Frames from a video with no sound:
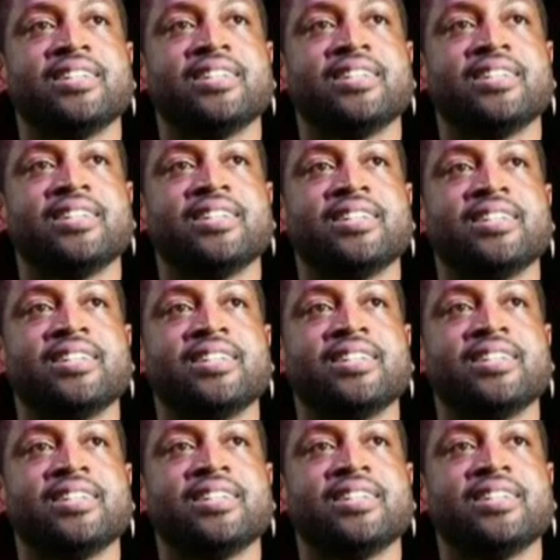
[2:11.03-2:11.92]

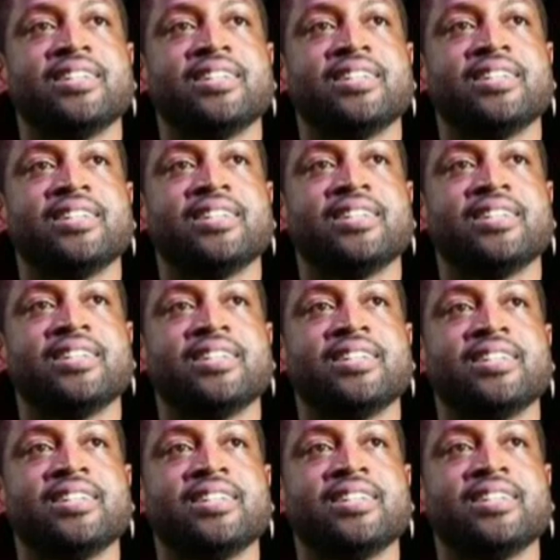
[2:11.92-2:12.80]

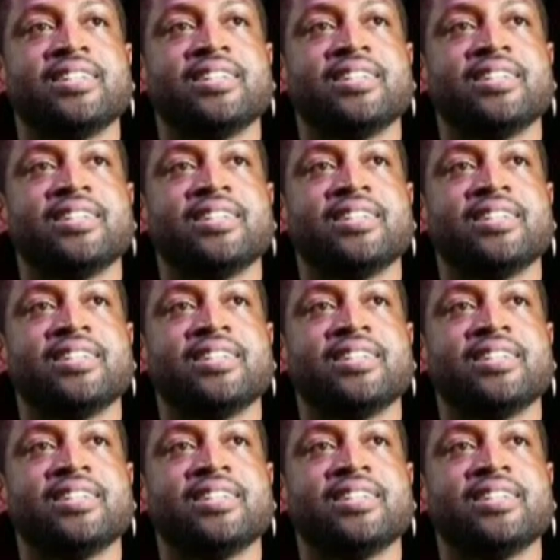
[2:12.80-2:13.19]
No one is speaking in this clip.